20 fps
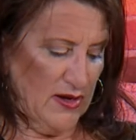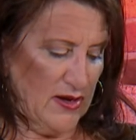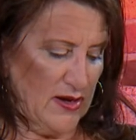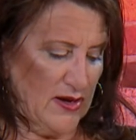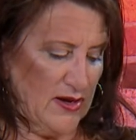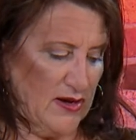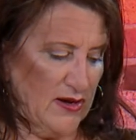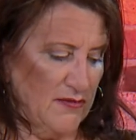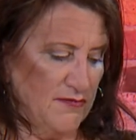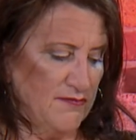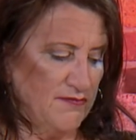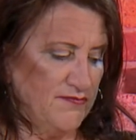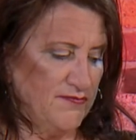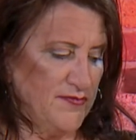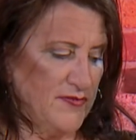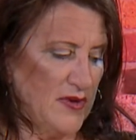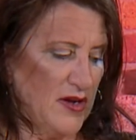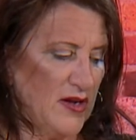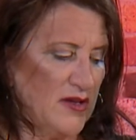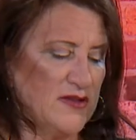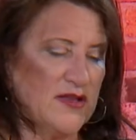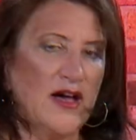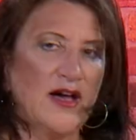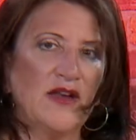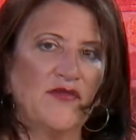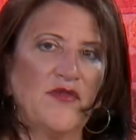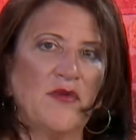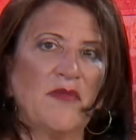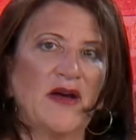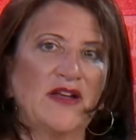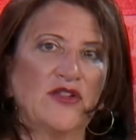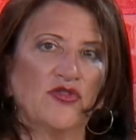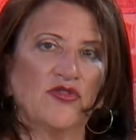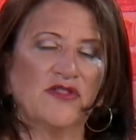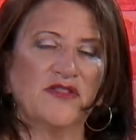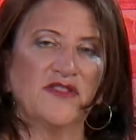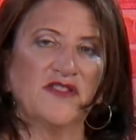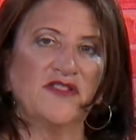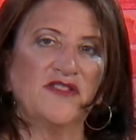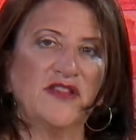Um, a lot of it might look
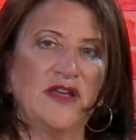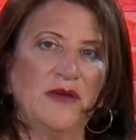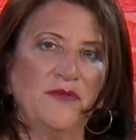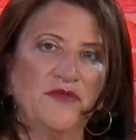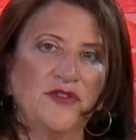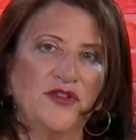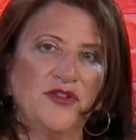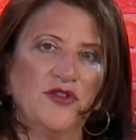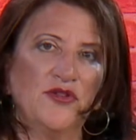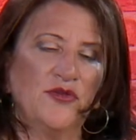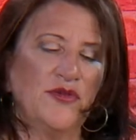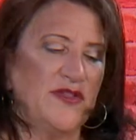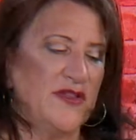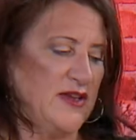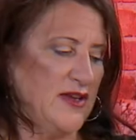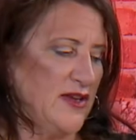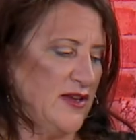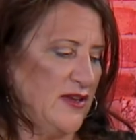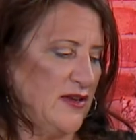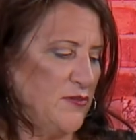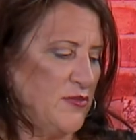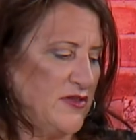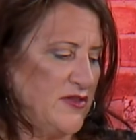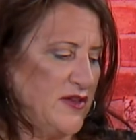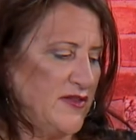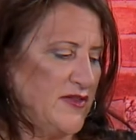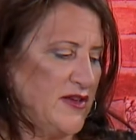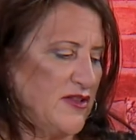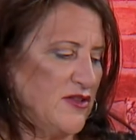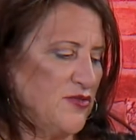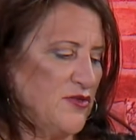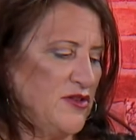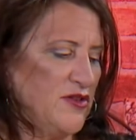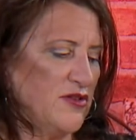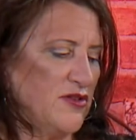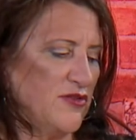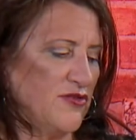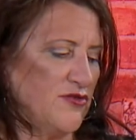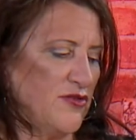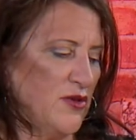the same to you in the ink, but then that's when you
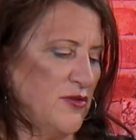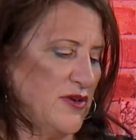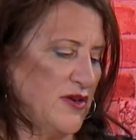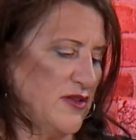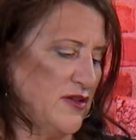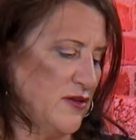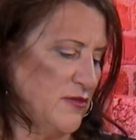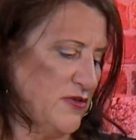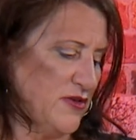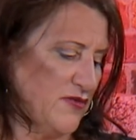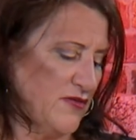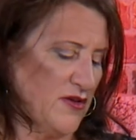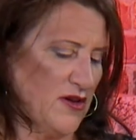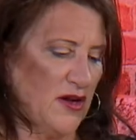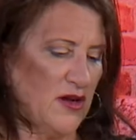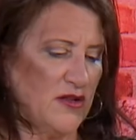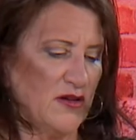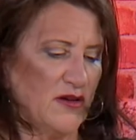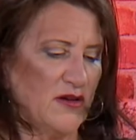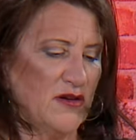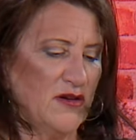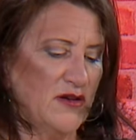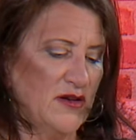can throw in a little bit of color.